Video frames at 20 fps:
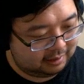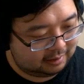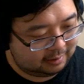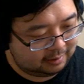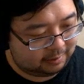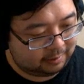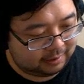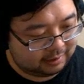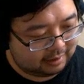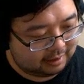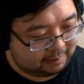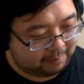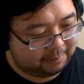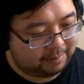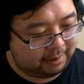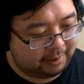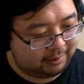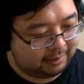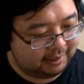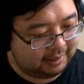going to
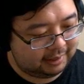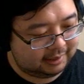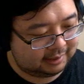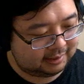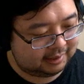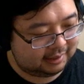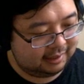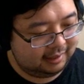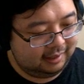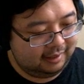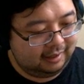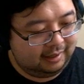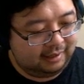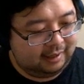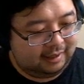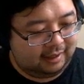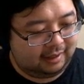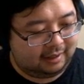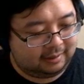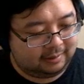bonus,
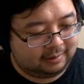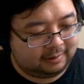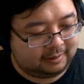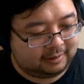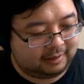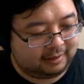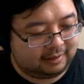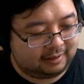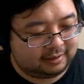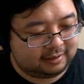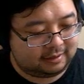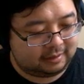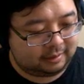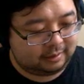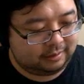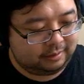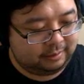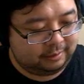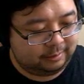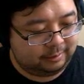and you'll see this
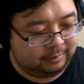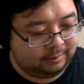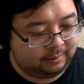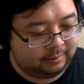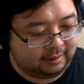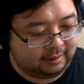new